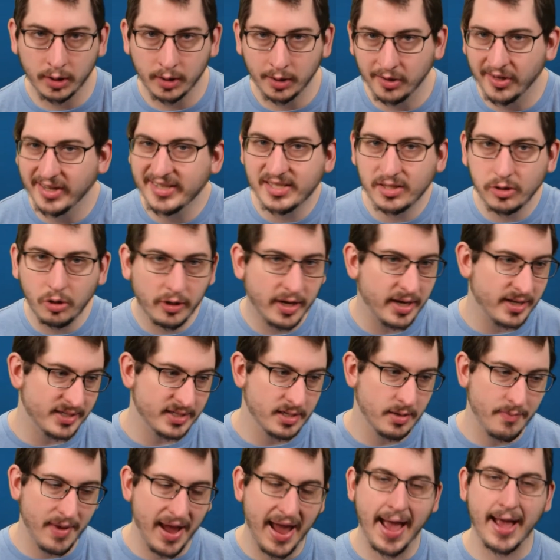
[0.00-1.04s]
let's look at
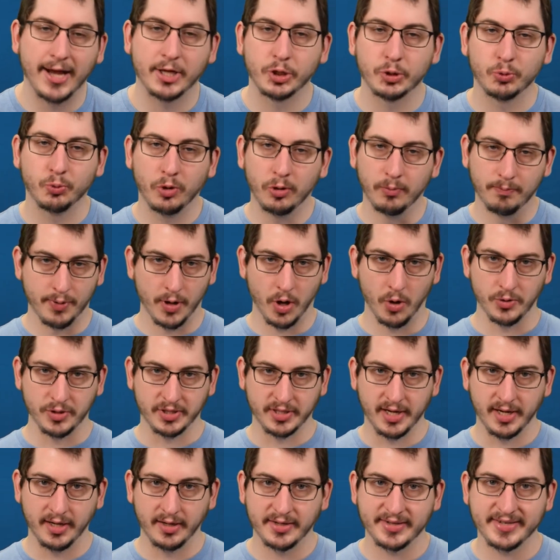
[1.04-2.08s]
some actual
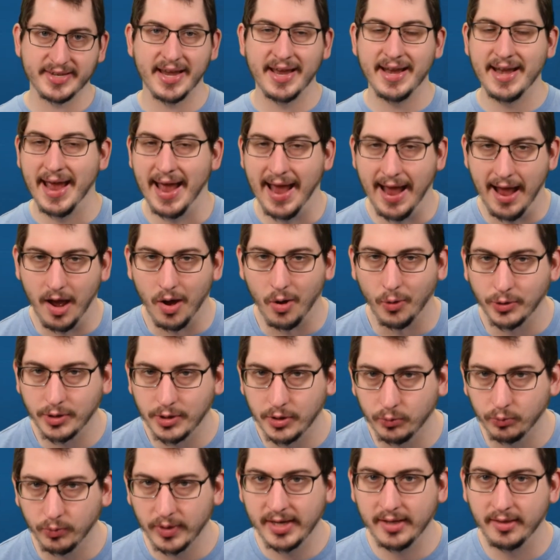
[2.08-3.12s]
postings and how to
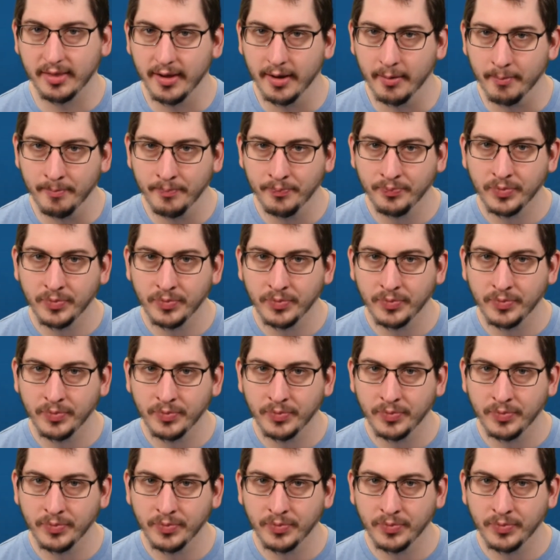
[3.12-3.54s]
read them.